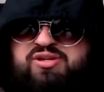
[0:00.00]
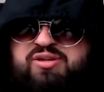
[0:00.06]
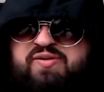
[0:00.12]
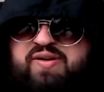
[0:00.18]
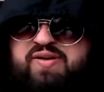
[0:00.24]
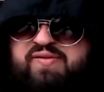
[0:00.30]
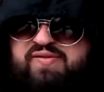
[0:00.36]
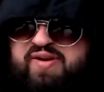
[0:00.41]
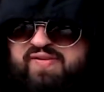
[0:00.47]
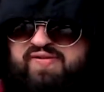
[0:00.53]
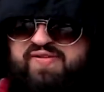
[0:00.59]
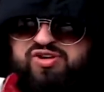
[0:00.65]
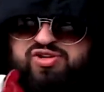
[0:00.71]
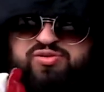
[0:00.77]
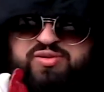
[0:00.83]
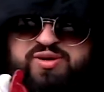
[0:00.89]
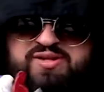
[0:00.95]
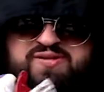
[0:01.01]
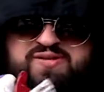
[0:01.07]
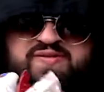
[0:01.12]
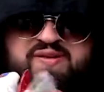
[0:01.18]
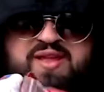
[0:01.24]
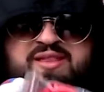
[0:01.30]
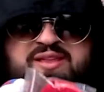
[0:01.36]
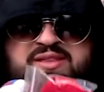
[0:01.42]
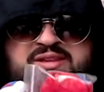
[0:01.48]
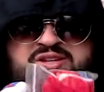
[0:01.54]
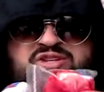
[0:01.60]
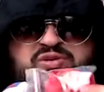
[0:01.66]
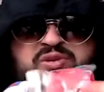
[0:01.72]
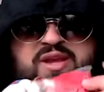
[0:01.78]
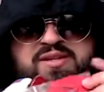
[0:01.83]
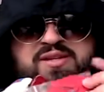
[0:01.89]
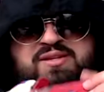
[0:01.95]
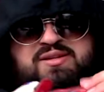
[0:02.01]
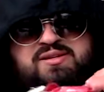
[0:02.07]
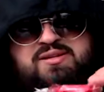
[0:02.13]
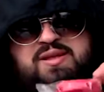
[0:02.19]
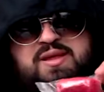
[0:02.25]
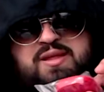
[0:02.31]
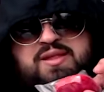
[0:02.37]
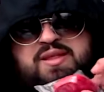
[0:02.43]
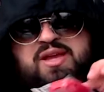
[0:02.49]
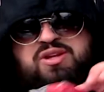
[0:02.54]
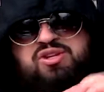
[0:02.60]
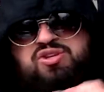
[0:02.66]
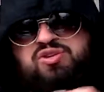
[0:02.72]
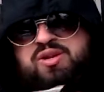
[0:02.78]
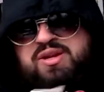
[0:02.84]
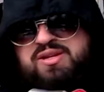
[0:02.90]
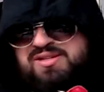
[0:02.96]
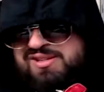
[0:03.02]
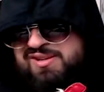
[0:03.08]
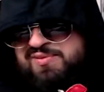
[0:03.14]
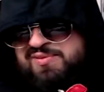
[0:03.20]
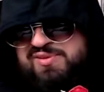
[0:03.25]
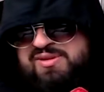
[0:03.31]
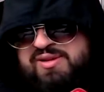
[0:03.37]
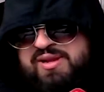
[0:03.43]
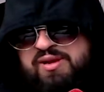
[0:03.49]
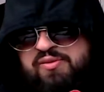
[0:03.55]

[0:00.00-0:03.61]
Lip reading: The very first one is the fact that the extra shoelaces comes in